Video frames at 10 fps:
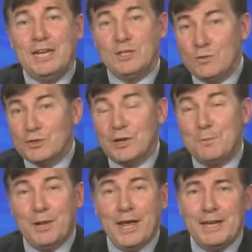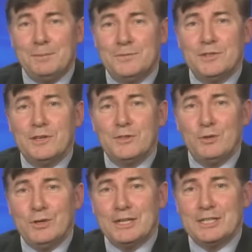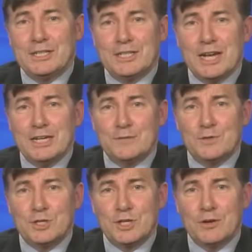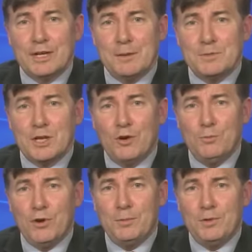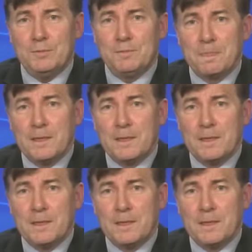He's also blamed the United States for stirring up this whole problem.